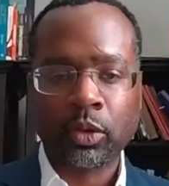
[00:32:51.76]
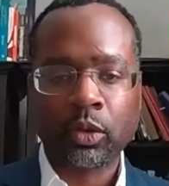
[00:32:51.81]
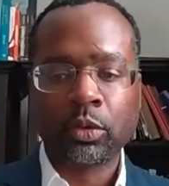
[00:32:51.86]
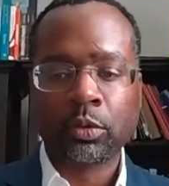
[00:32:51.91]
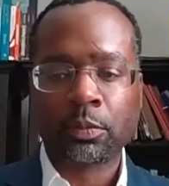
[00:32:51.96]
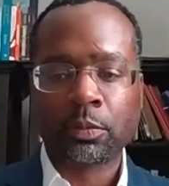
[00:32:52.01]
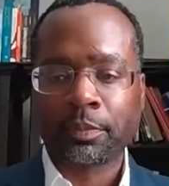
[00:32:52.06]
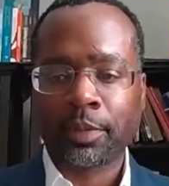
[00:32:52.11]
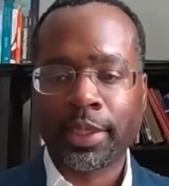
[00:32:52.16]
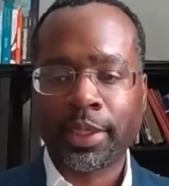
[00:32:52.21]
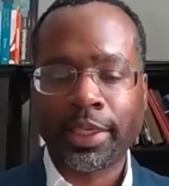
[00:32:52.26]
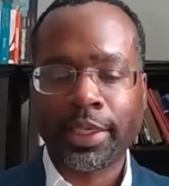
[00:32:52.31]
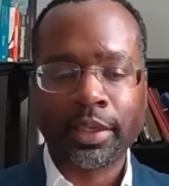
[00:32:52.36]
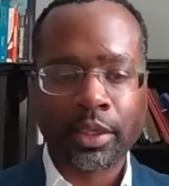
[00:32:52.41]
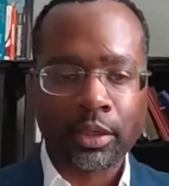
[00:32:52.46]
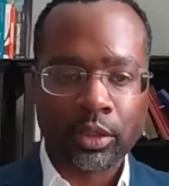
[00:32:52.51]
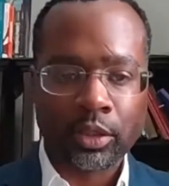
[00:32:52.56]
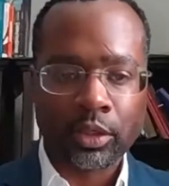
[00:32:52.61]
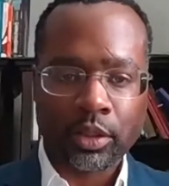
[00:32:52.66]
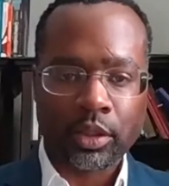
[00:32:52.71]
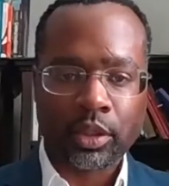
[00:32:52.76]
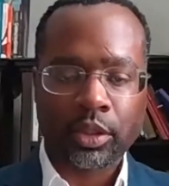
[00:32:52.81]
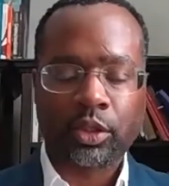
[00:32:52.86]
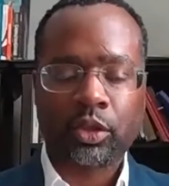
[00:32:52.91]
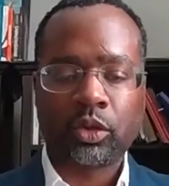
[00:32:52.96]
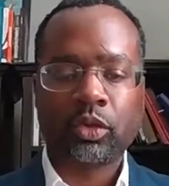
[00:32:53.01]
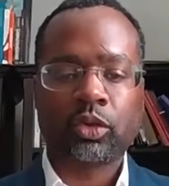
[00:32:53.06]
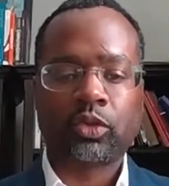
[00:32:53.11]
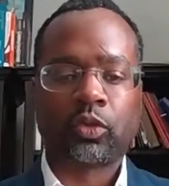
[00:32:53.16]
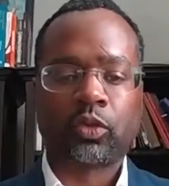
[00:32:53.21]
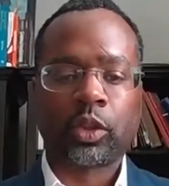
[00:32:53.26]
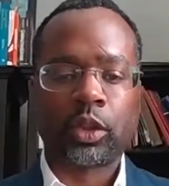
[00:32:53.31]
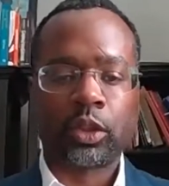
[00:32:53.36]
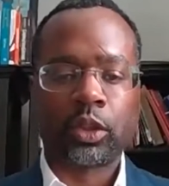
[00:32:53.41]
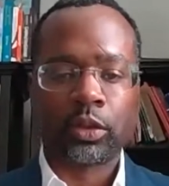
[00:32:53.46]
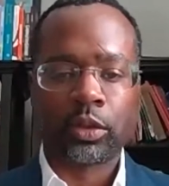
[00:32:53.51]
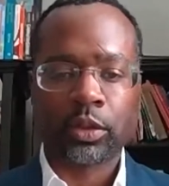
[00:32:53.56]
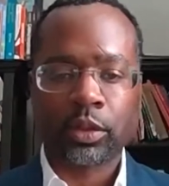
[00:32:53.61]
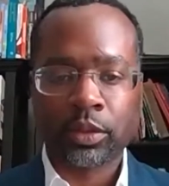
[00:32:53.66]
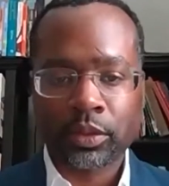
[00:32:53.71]
who play a, a, huge
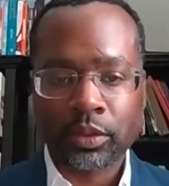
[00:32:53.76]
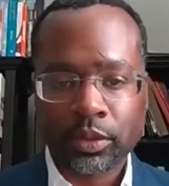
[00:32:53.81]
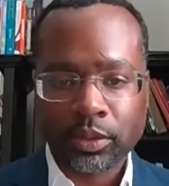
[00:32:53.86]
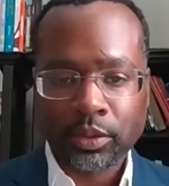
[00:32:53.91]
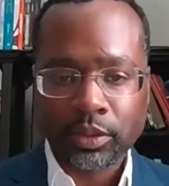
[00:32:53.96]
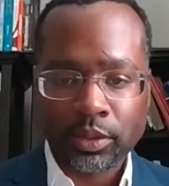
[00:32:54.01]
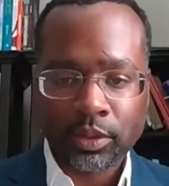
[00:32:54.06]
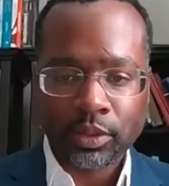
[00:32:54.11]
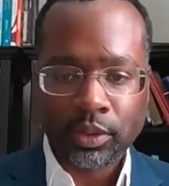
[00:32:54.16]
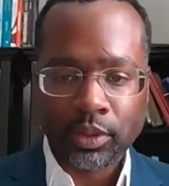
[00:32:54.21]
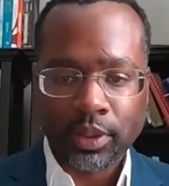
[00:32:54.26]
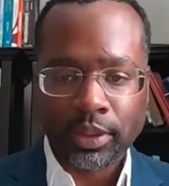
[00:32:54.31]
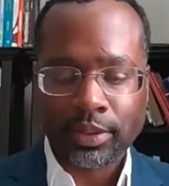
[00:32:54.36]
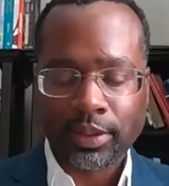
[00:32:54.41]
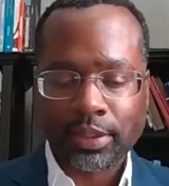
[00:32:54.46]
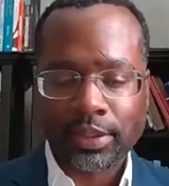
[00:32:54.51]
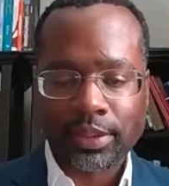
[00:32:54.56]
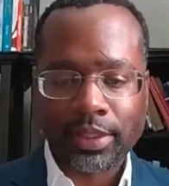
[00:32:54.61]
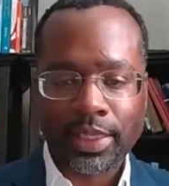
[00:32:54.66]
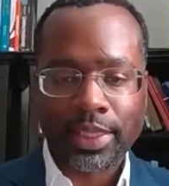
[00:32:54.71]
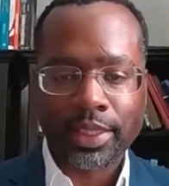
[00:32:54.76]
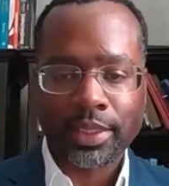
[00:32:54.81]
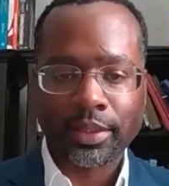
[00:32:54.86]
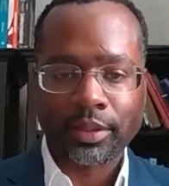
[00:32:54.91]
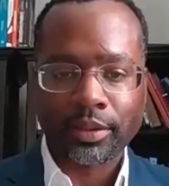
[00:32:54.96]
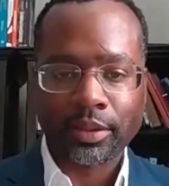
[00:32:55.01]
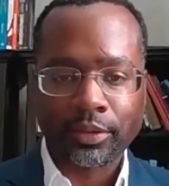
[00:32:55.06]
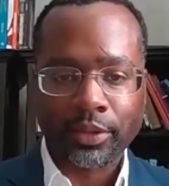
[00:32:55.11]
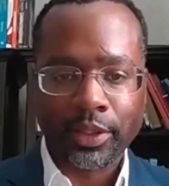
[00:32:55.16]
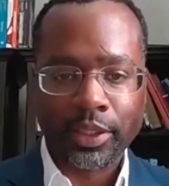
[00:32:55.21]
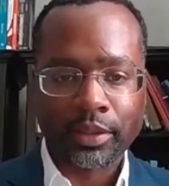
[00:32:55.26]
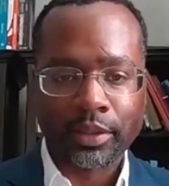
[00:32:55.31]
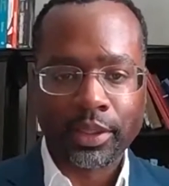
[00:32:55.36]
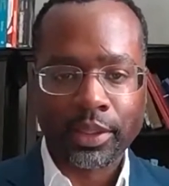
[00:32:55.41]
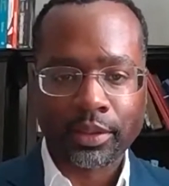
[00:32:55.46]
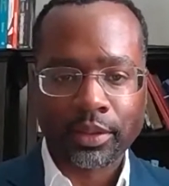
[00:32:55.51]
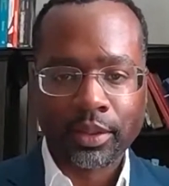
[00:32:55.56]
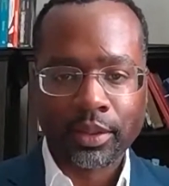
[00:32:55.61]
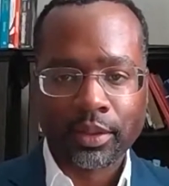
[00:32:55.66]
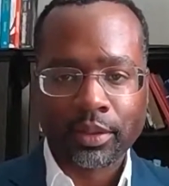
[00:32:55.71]
role in society, right?
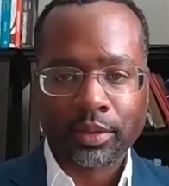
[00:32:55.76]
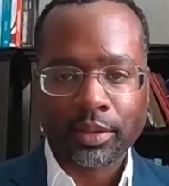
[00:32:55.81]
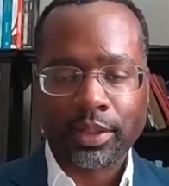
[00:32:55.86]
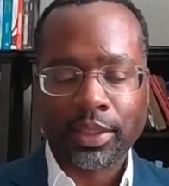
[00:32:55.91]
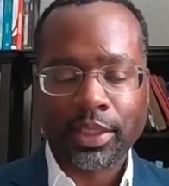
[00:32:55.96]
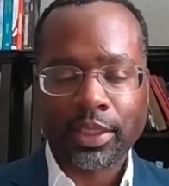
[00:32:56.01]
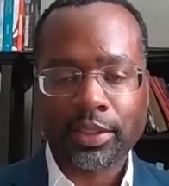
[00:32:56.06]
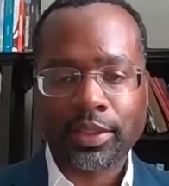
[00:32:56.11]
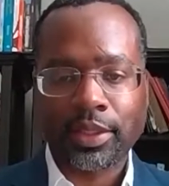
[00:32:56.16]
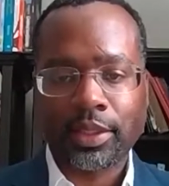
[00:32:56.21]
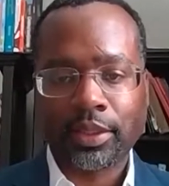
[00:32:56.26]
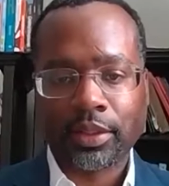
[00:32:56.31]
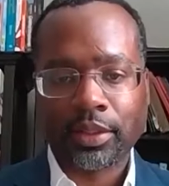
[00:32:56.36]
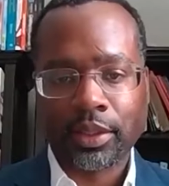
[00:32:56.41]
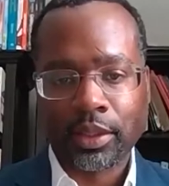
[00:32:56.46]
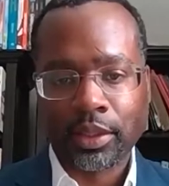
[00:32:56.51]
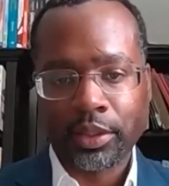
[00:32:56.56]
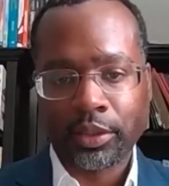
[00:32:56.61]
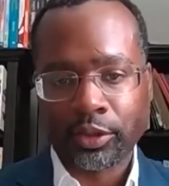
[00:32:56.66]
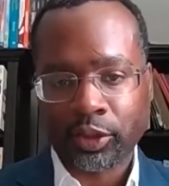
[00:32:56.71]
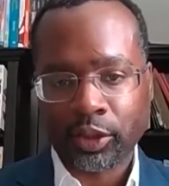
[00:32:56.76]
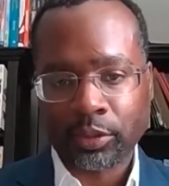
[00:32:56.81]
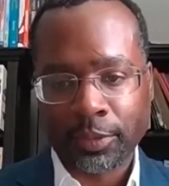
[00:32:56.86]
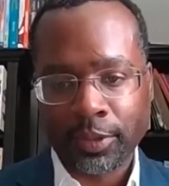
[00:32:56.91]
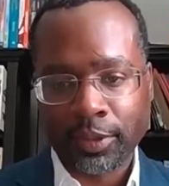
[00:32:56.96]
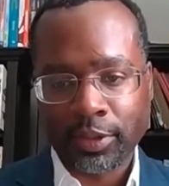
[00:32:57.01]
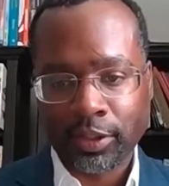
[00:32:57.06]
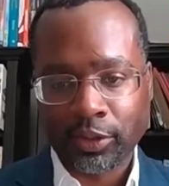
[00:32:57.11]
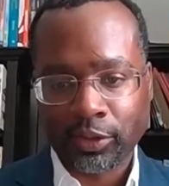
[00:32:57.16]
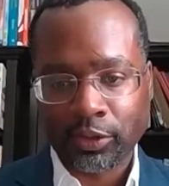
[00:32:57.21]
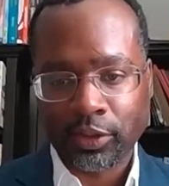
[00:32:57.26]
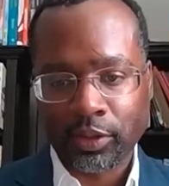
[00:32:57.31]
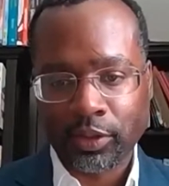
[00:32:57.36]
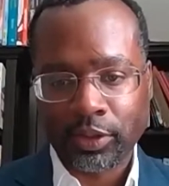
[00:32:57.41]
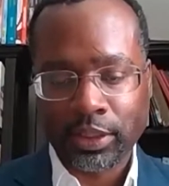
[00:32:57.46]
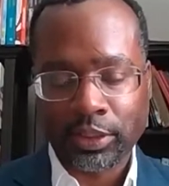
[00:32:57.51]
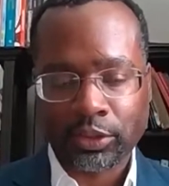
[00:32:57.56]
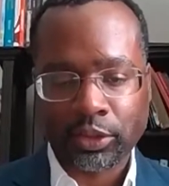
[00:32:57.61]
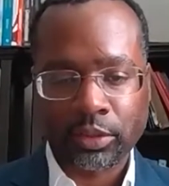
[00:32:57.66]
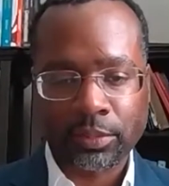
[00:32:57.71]
Like they're not seen in the leadership positions.
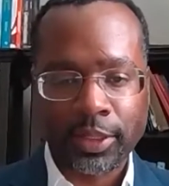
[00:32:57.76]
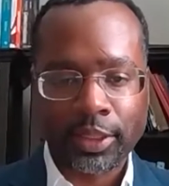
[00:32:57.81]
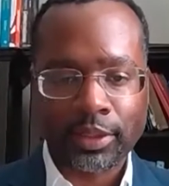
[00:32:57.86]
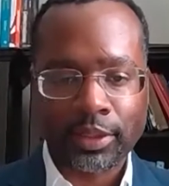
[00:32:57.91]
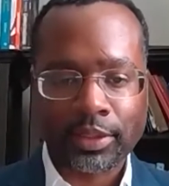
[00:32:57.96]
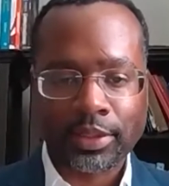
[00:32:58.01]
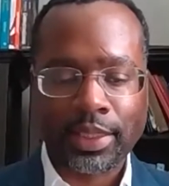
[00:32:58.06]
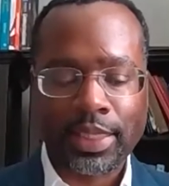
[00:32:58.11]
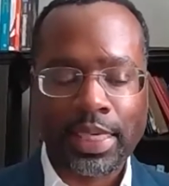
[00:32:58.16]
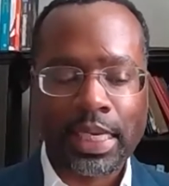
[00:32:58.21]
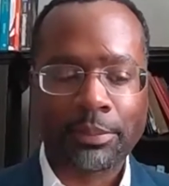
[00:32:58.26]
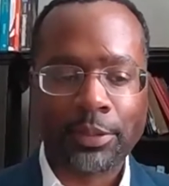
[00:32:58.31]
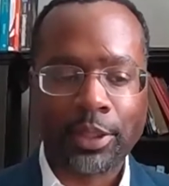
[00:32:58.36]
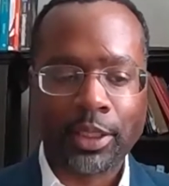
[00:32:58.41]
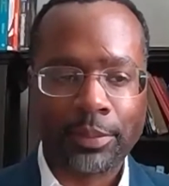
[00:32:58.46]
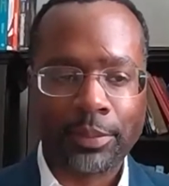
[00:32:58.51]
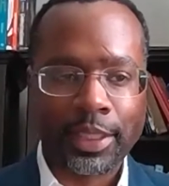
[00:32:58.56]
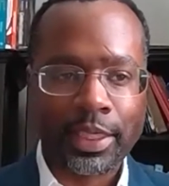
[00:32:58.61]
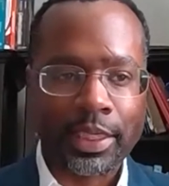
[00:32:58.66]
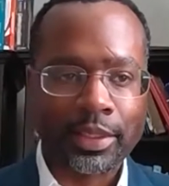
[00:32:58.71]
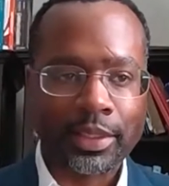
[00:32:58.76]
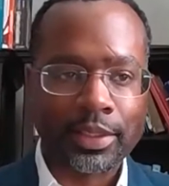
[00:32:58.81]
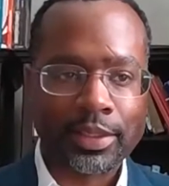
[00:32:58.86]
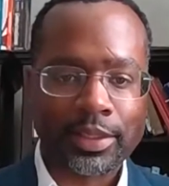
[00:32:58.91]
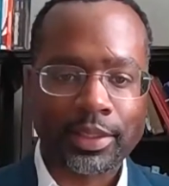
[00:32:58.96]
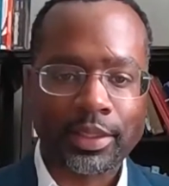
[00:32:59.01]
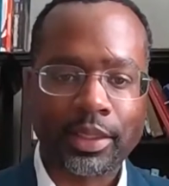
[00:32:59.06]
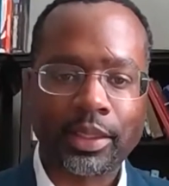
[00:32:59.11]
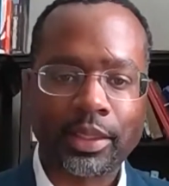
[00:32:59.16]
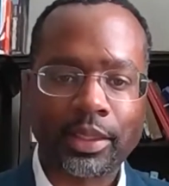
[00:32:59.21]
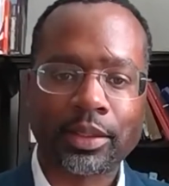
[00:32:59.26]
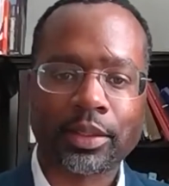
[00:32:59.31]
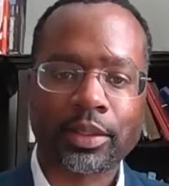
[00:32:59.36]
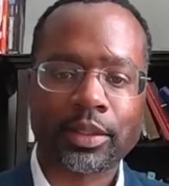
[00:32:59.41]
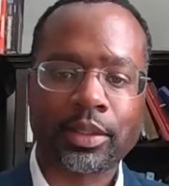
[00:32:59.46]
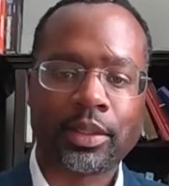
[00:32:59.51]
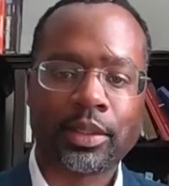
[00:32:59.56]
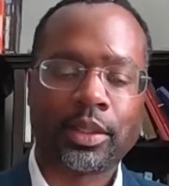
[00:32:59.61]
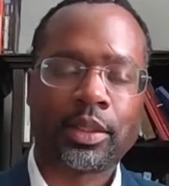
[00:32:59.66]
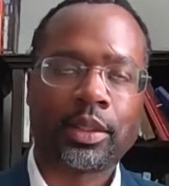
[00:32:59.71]
There's so many things that are happening behind the scenes.
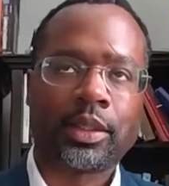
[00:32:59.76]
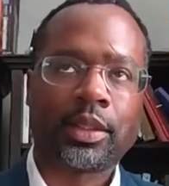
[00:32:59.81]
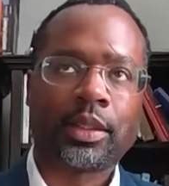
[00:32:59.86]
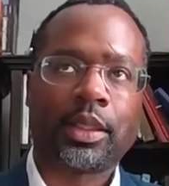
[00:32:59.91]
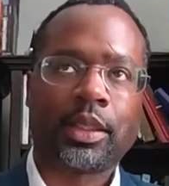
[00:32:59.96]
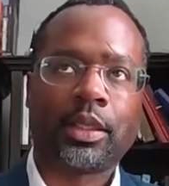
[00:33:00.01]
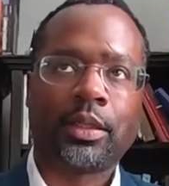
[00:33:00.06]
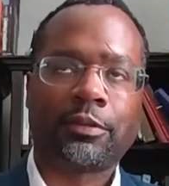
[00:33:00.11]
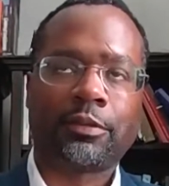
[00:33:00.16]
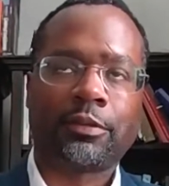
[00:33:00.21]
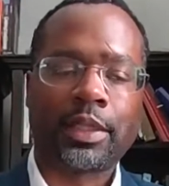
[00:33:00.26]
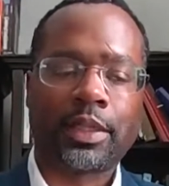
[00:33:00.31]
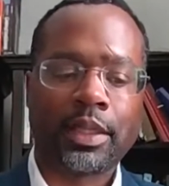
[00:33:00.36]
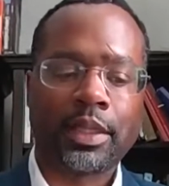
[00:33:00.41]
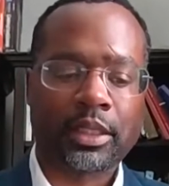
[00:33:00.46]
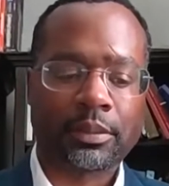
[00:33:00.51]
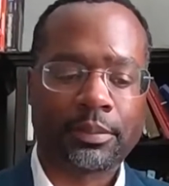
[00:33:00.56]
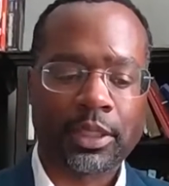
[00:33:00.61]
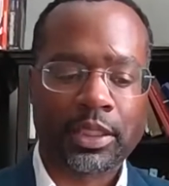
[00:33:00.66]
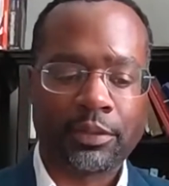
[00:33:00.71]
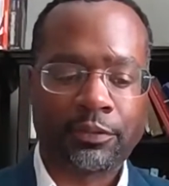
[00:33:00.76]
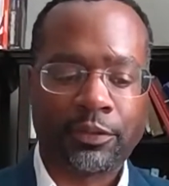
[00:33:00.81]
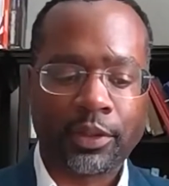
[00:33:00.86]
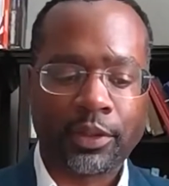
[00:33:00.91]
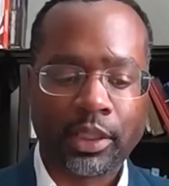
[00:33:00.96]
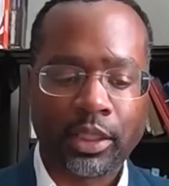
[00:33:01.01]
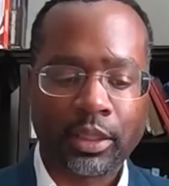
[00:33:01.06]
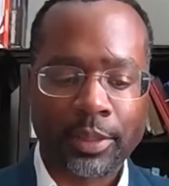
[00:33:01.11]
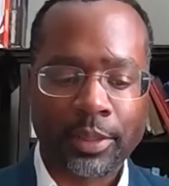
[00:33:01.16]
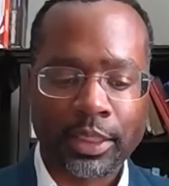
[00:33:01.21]
Uh, if I think specifically